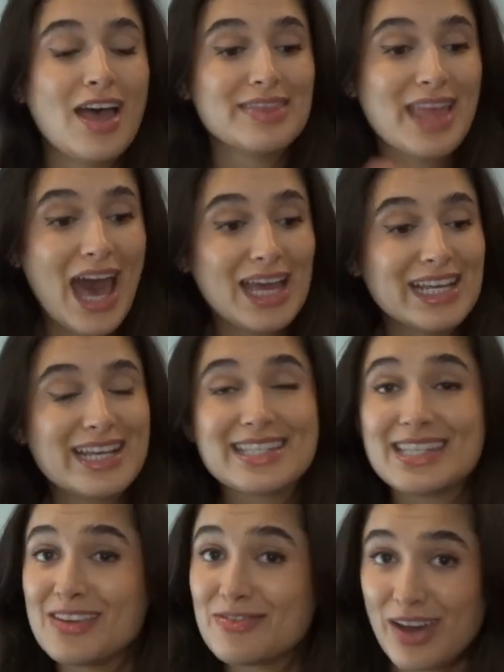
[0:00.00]
that is
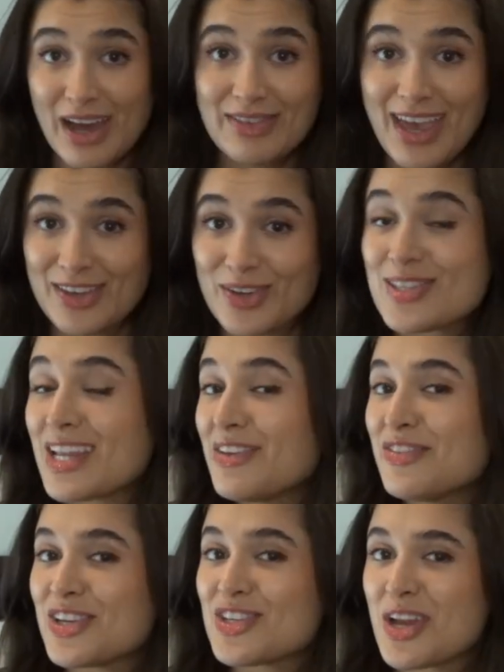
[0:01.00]
the five candles that I
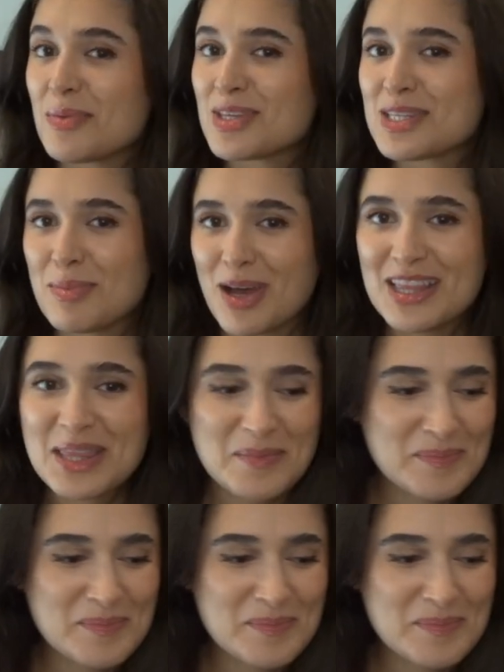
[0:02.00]
finished up this month.